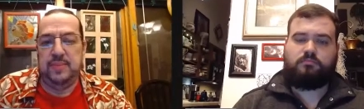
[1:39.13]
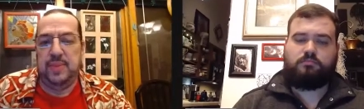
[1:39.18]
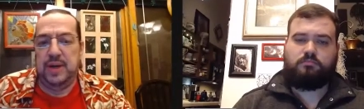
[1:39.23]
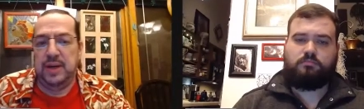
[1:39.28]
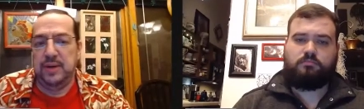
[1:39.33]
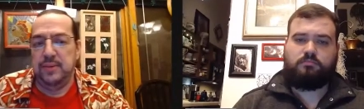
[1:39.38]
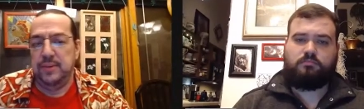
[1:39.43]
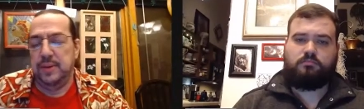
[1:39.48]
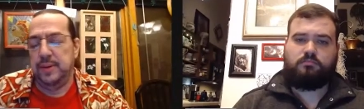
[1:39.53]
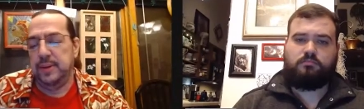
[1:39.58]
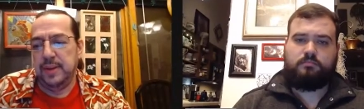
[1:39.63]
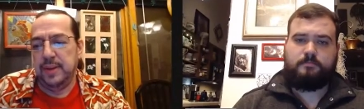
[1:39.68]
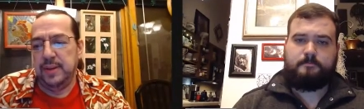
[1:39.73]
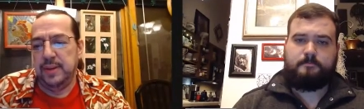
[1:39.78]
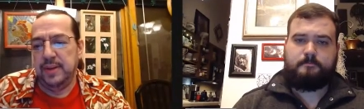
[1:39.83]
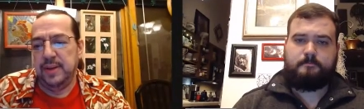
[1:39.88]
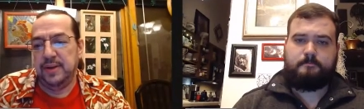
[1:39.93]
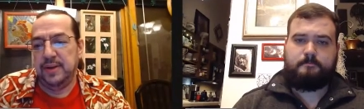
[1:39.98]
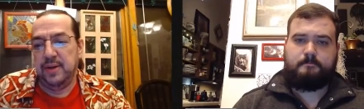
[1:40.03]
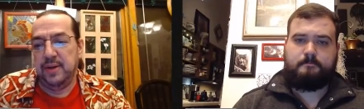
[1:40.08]
Speaker 1: about
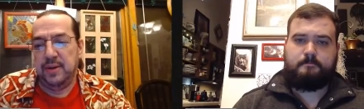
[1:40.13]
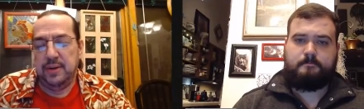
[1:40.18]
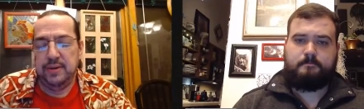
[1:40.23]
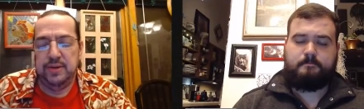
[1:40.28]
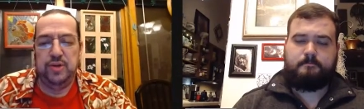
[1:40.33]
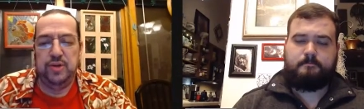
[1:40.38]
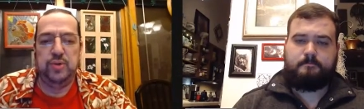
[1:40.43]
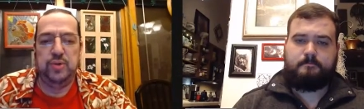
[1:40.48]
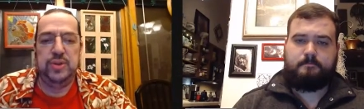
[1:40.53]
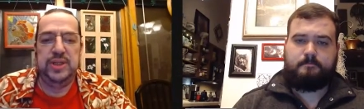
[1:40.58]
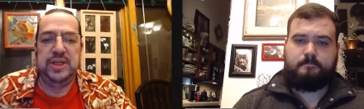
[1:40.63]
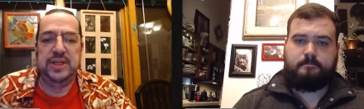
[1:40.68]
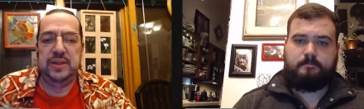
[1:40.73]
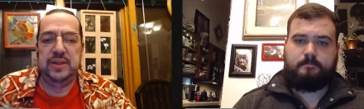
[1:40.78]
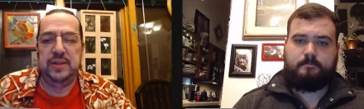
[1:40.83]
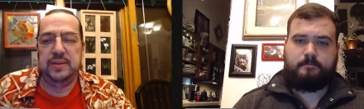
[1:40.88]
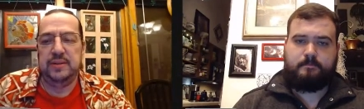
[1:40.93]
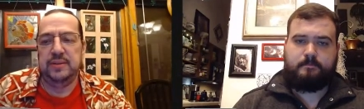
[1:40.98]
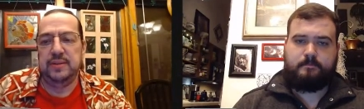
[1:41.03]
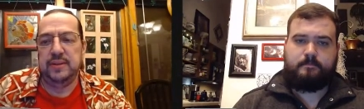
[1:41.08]
a
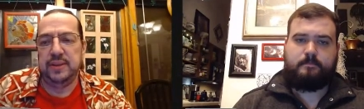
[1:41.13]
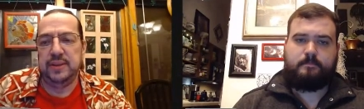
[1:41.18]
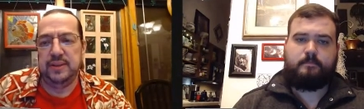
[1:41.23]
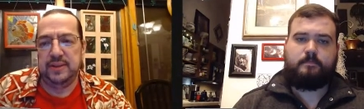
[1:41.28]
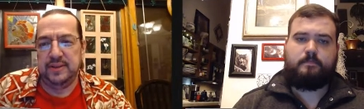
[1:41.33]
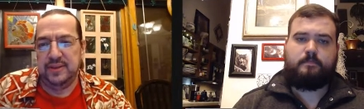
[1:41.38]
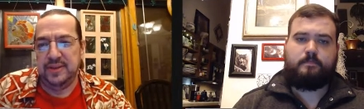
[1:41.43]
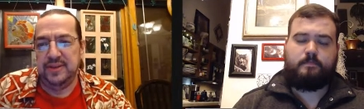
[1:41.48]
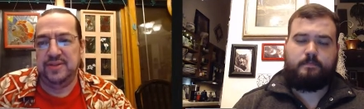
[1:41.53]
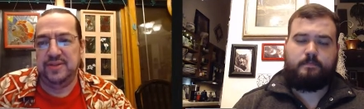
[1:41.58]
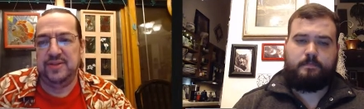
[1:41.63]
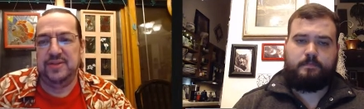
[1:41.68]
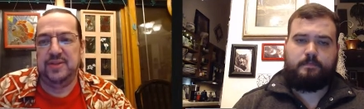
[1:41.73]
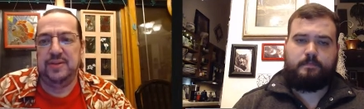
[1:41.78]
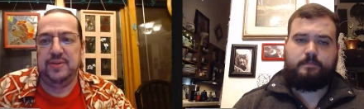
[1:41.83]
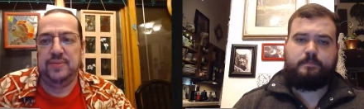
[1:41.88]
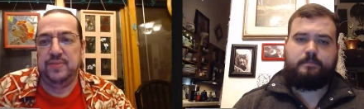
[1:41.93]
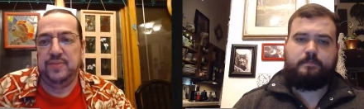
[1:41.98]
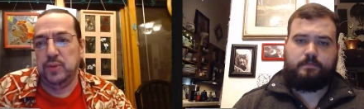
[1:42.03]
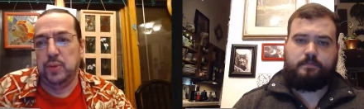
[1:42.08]
concrete uh, list
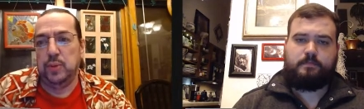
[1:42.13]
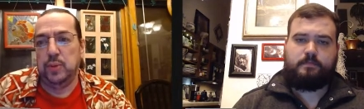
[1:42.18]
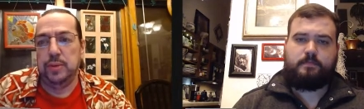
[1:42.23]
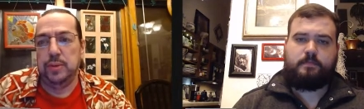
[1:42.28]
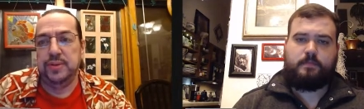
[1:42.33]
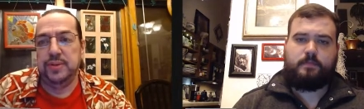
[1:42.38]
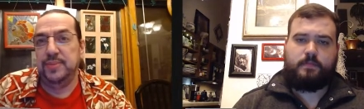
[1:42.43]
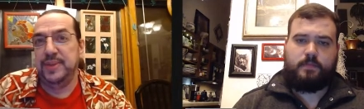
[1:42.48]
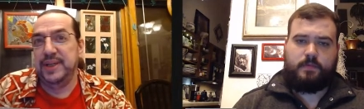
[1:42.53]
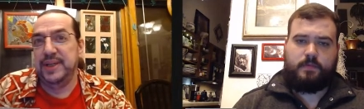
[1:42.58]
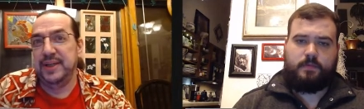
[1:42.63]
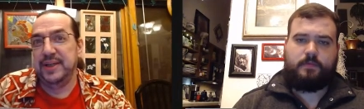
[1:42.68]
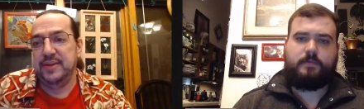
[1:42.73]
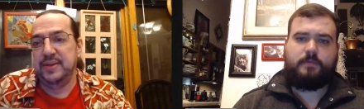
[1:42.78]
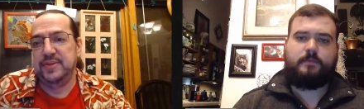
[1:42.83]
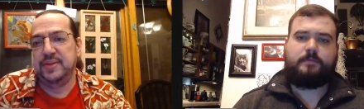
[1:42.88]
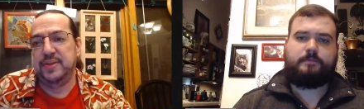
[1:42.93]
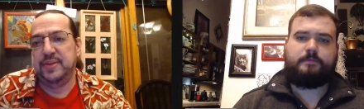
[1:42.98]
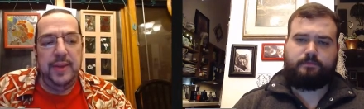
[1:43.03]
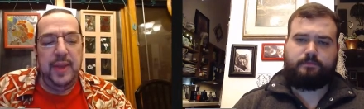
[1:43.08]
of core
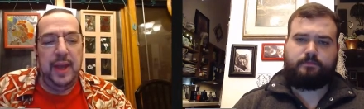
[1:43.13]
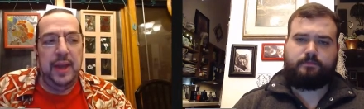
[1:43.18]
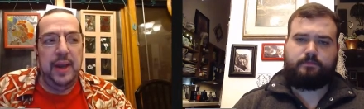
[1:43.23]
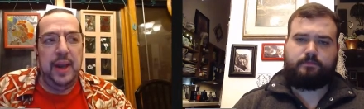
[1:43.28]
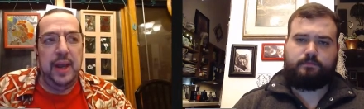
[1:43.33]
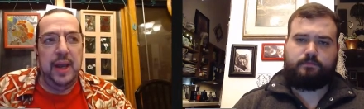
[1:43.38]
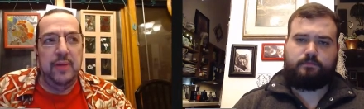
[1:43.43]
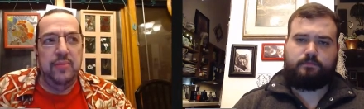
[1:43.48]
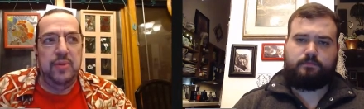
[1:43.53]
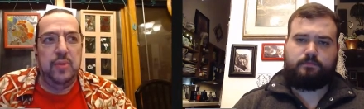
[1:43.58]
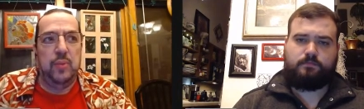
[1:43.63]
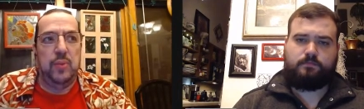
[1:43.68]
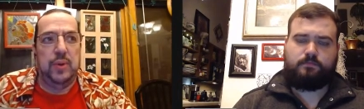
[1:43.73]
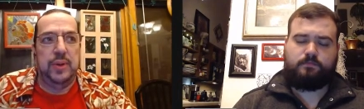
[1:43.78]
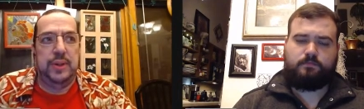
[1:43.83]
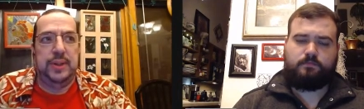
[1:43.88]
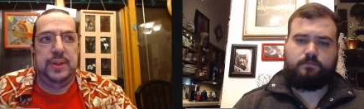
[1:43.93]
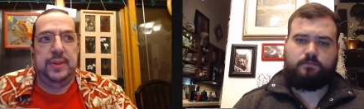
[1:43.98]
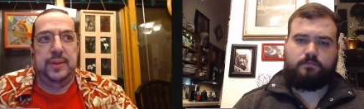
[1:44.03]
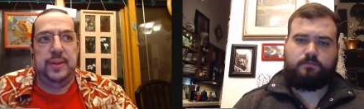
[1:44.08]
demands that
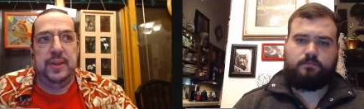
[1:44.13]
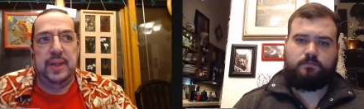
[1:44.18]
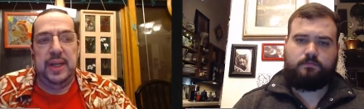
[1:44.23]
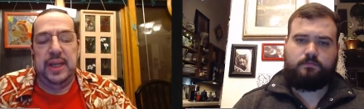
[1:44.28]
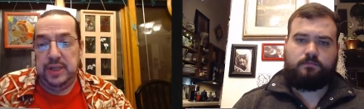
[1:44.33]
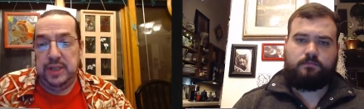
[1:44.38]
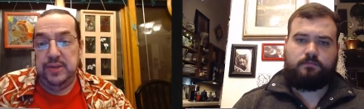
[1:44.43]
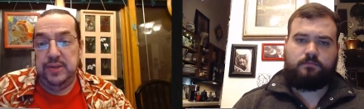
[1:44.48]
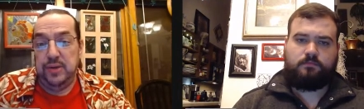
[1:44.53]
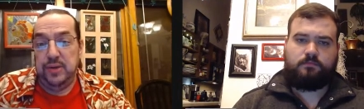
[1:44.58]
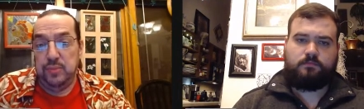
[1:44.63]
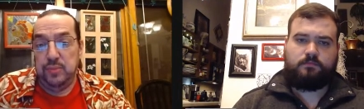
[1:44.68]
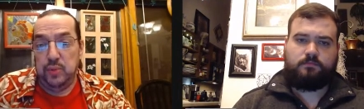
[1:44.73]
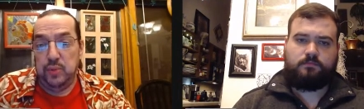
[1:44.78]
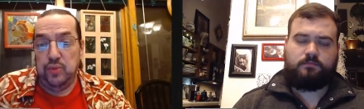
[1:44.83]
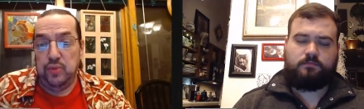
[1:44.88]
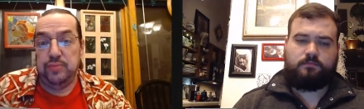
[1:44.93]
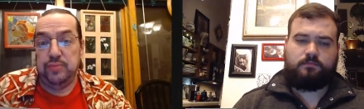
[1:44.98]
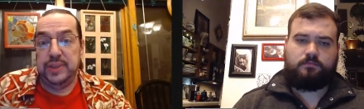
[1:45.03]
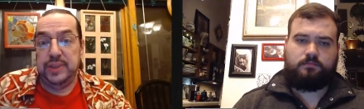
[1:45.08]
everyone in your
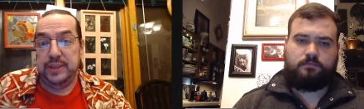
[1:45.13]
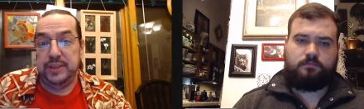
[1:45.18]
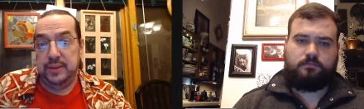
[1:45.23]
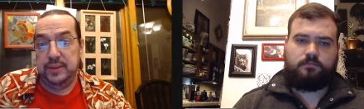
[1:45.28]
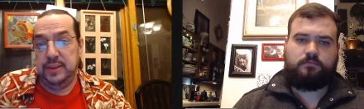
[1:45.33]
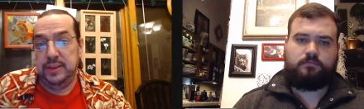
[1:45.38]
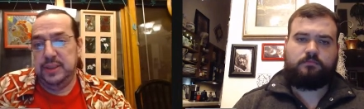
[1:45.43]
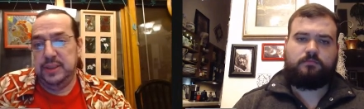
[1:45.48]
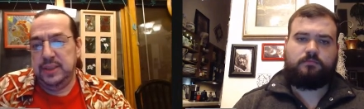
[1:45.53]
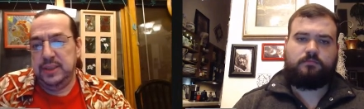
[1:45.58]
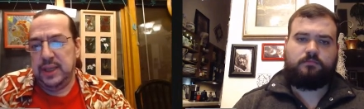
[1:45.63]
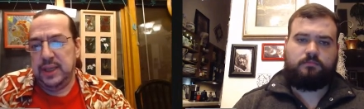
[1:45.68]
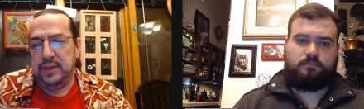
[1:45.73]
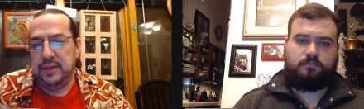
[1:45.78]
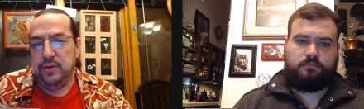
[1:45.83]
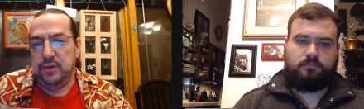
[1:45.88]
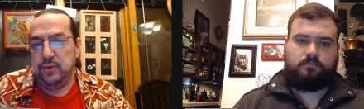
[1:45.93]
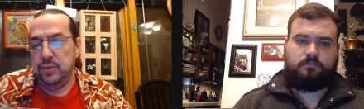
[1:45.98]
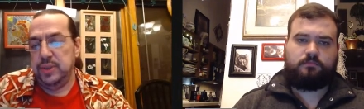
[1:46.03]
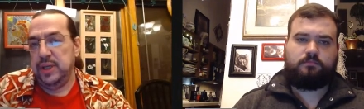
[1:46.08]
movement can
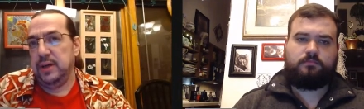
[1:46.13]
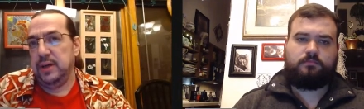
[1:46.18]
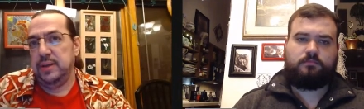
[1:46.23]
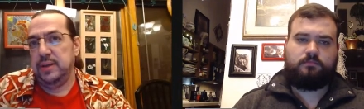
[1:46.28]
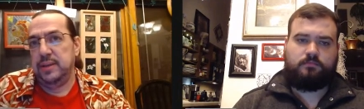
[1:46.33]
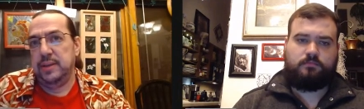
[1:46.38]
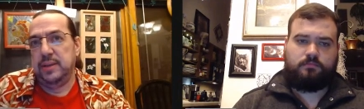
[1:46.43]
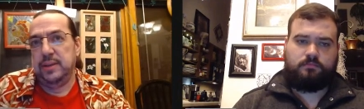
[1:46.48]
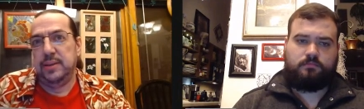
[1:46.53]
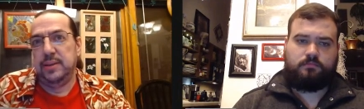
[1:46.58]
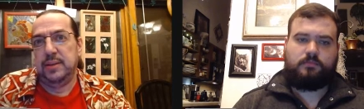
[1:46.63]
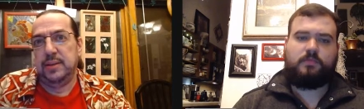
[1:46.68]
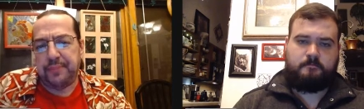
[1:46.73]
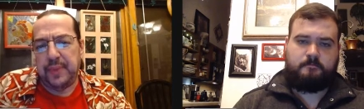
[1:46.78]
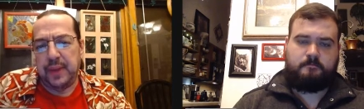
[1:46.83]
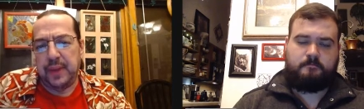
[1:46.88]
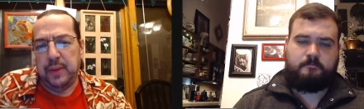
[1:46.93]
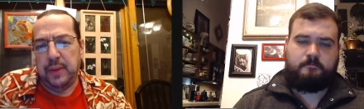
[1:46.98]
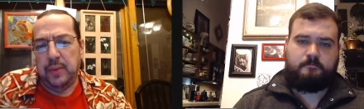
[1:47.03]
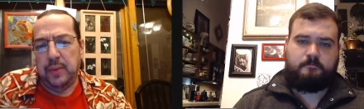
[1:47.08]
agree on.
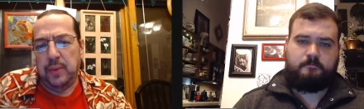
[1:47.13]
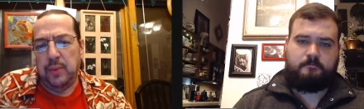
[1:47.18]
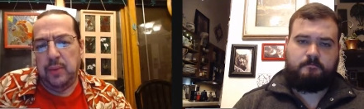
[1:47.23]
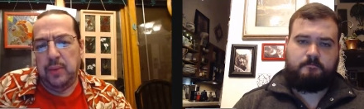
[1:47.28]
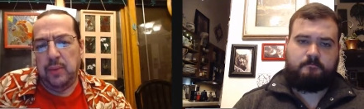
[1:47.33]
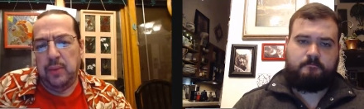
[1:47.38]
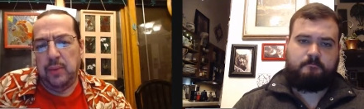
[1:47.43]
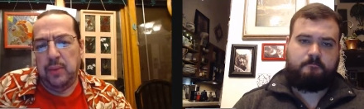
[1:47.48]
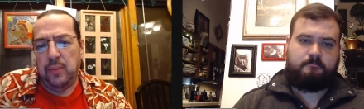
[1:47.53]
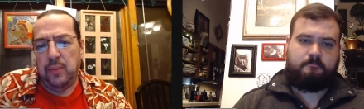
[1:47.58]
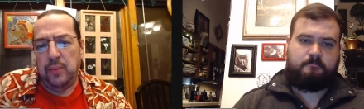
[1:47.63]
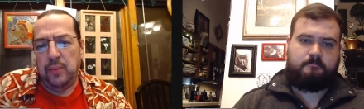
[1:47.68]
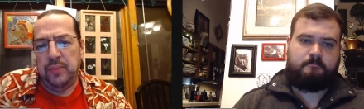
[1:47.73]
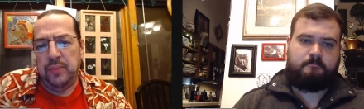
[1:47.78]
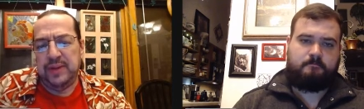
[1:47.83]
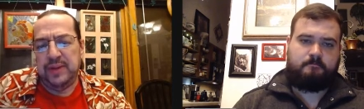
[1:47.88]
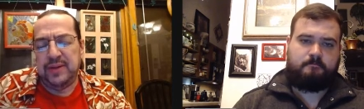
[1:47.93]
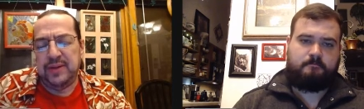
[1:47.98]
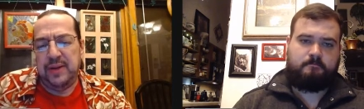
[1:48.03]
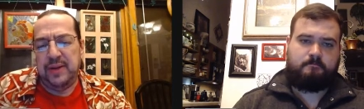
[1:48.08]

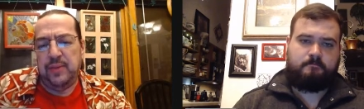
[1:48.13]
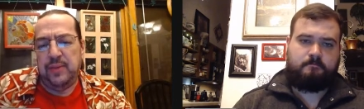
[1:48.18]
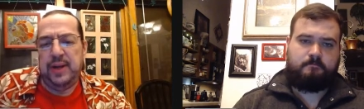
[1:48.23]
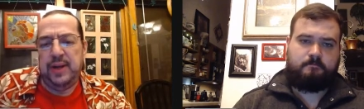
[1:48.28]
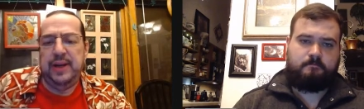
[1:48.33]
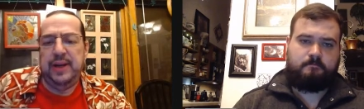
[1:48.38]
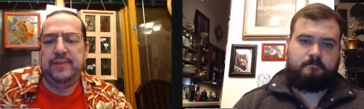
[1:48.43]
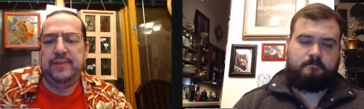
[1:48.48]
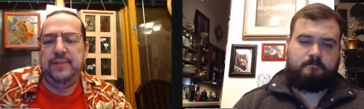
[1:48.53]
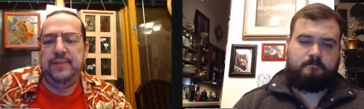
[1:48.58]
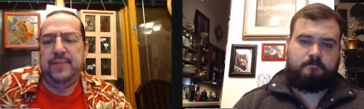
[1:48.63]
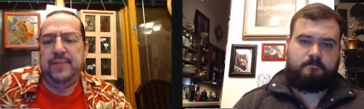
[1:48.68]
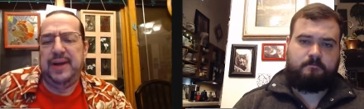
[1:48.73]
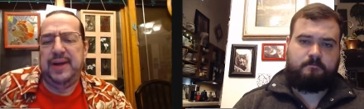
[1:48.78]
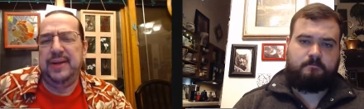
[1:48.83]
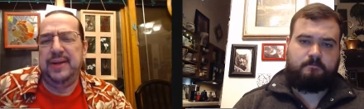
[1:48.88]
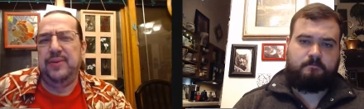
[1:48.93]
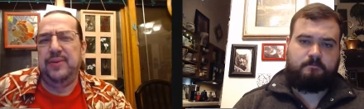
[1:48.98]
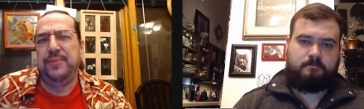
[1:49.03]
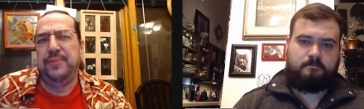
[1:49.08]
That's kind of what I have in
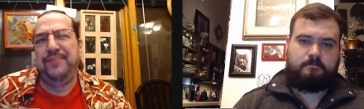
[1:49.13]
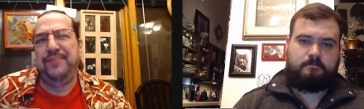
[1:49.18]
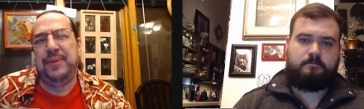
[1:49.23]
mind. Or